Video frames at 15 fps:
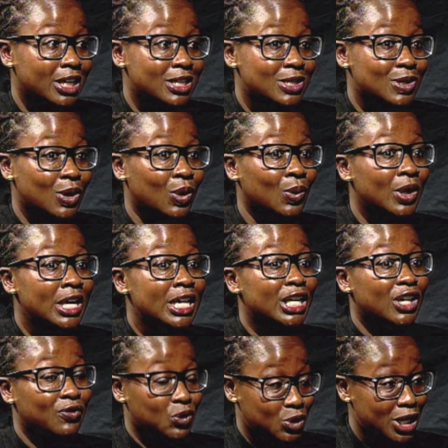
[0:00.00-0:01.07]
And so
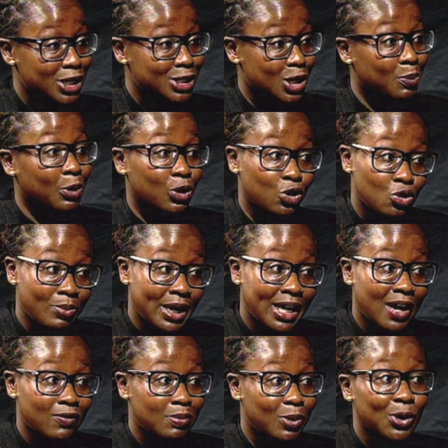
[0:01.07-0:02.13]
if you tell someone you might
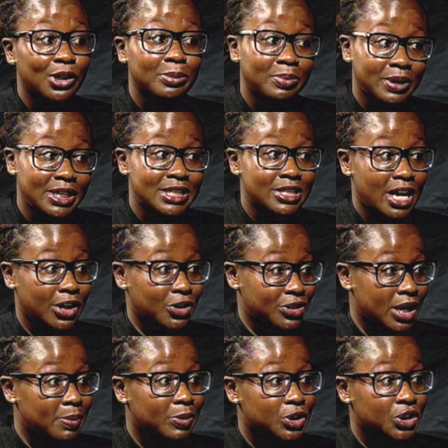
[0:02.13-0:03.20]
have Ebola, please check your
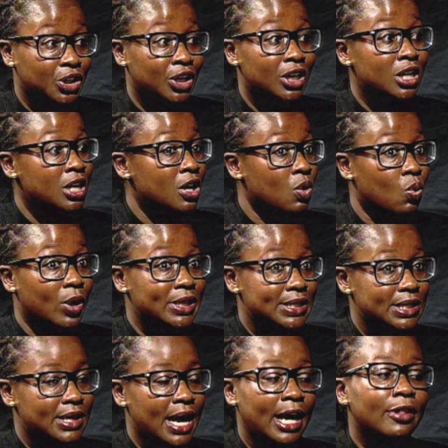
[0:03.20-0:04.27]
temperature once
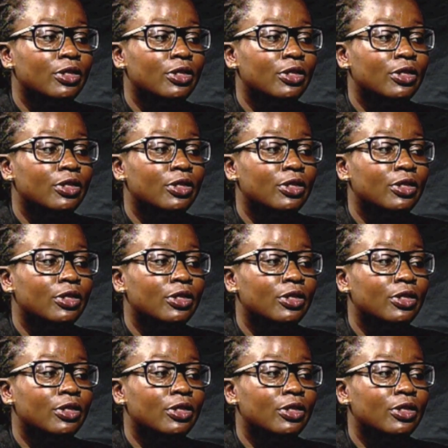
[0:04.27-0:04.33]
a day,